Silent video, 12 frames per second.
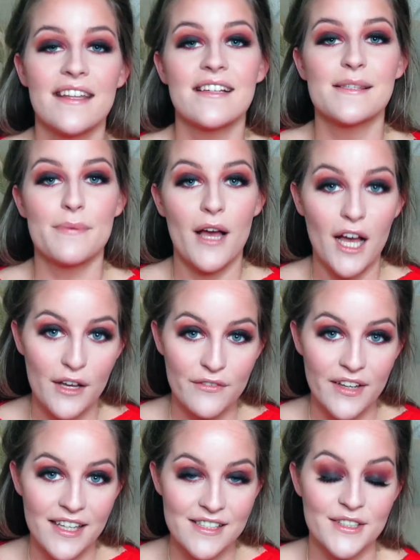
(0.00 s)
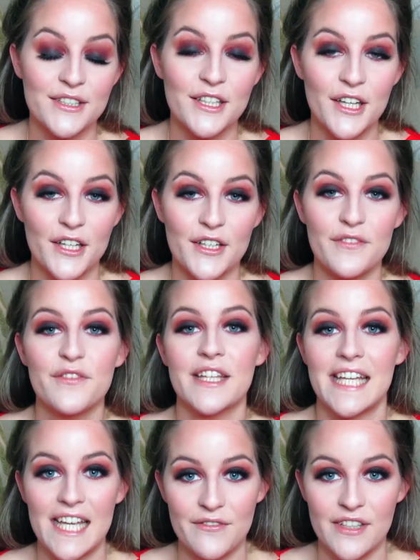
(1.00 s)
think it's perfect look for the
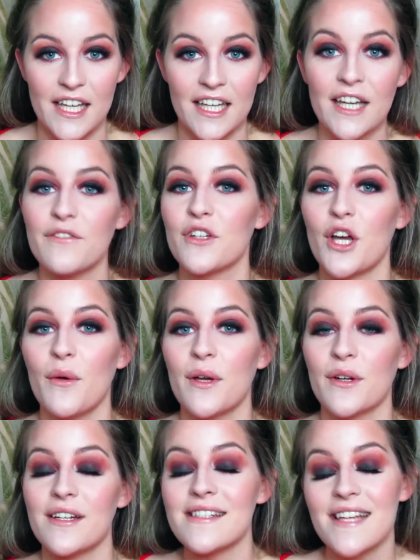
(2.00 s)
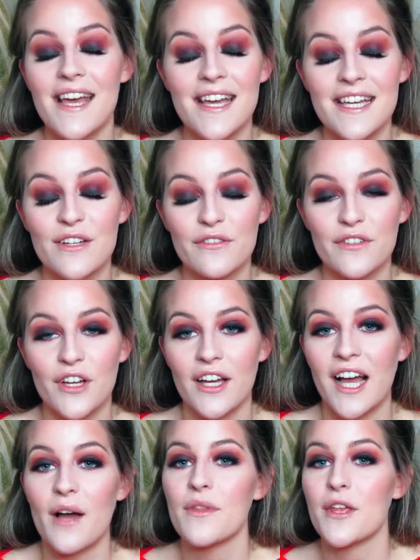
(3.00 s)
evening if you're going on a date, or if you're going
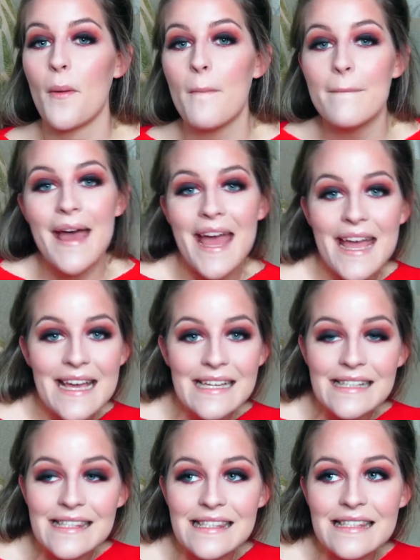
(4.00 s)
out with your mates.